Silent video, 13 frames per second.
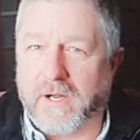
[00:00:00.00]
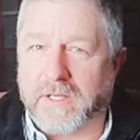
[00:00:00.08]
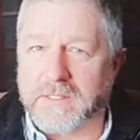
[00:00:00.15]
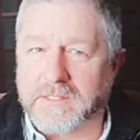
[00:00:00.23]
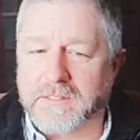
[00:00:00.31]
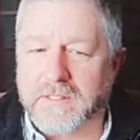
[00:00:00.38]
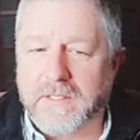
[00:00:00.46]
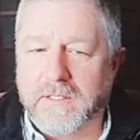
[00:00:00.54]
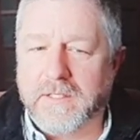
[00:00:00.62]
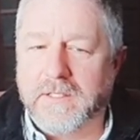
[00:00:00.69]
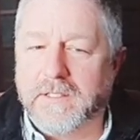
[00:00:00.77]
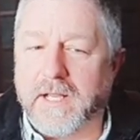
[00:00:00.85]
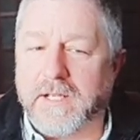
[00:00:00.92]
To come
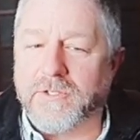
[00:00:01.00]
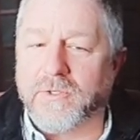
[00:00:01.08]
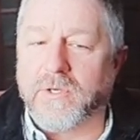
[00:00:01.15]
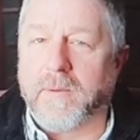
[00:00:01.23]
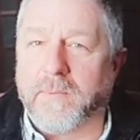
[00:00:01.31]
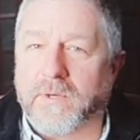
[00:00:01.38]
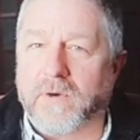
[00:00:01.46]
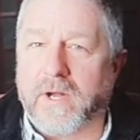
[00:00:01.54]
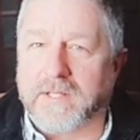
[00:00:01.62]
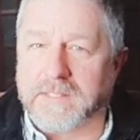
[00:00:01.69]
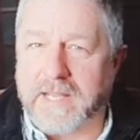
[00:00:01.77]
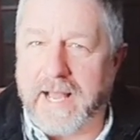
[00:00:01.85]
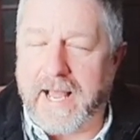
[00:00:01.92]
across and to
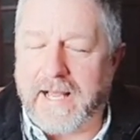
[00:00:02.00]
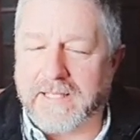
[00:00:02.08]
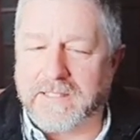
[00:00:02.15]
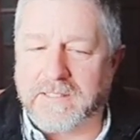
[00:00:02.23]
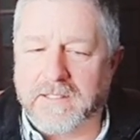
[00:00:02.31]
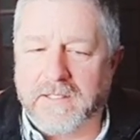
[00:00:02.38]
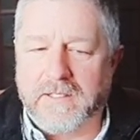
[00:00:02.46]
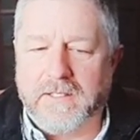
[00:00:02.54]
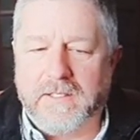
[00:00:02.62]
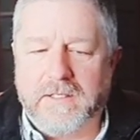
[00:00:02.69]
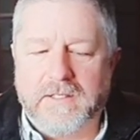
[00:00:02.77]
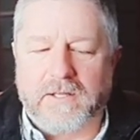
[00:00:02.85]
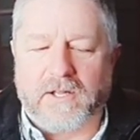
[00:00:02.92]
come across as.